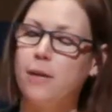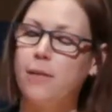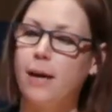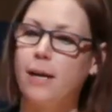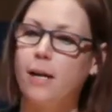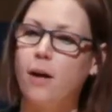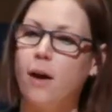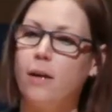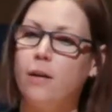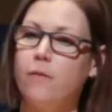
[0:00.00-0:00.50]
at
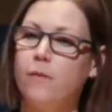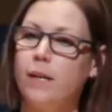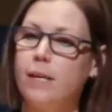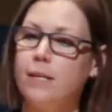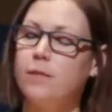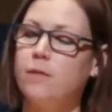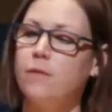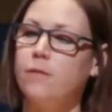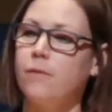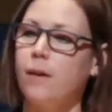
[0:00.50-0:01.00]
that kind of
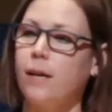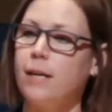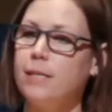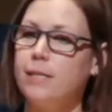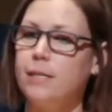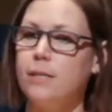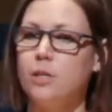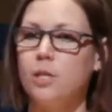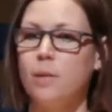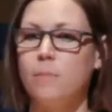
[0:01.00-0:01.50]

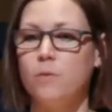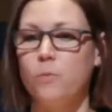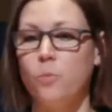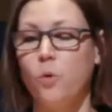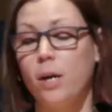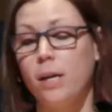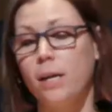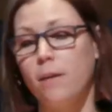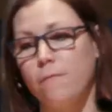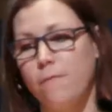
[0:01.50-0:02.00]
interface in terms of
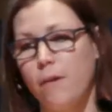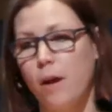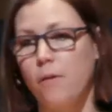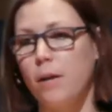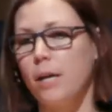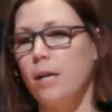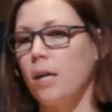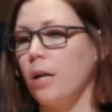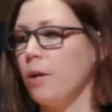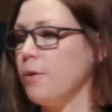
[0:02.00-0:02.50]
working
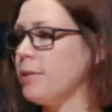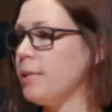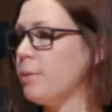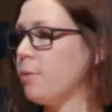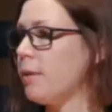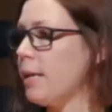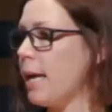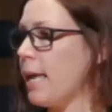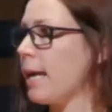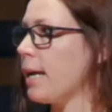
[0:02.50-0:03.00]
very closely
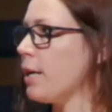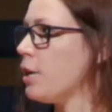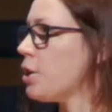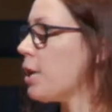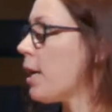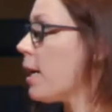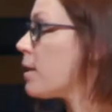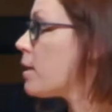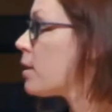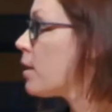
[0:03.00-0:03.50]
with the
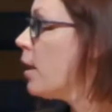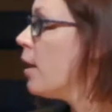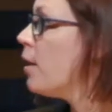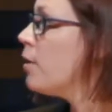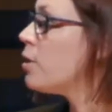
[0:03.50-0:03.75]
NHS